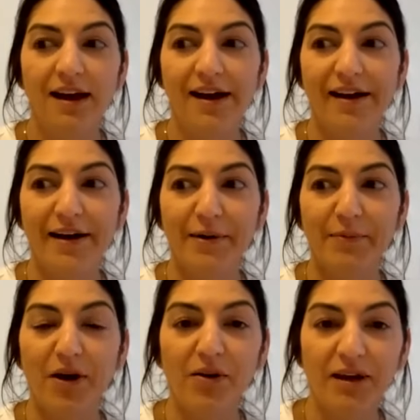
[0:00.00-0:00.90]

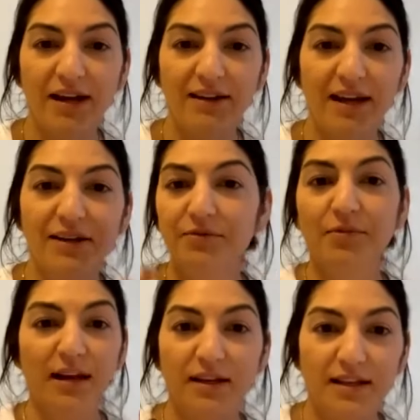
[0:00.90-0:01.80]
um, I'll get like
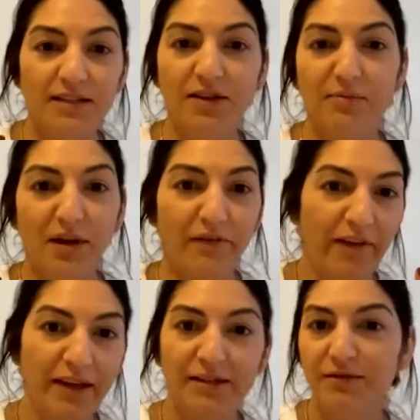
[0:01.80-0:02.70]
redness on my
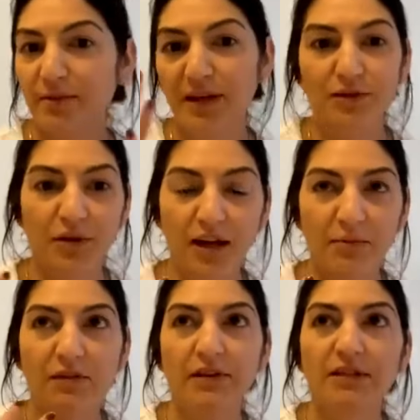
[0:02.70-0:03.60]
face from like drying
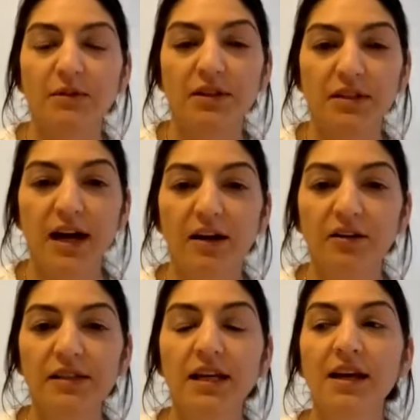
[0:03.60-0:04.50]
my face with their
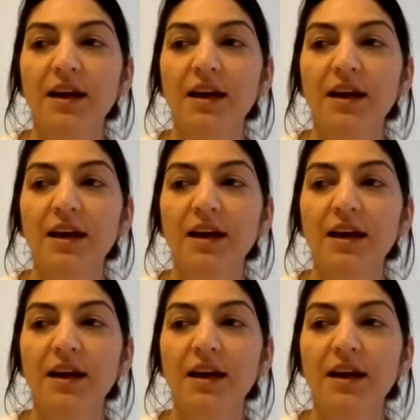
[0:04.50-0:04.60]
towels.